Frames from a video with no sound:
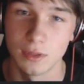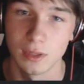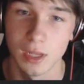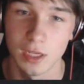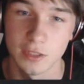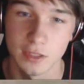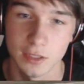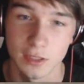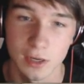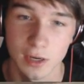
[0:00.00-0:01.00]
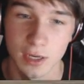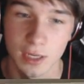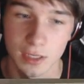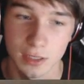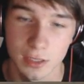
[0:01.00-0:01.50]
glass
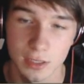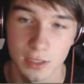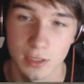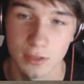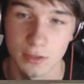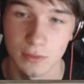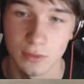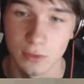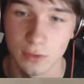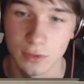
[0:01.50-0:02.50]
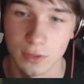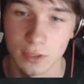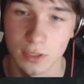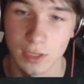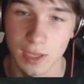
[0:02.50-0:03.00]
designs to doors.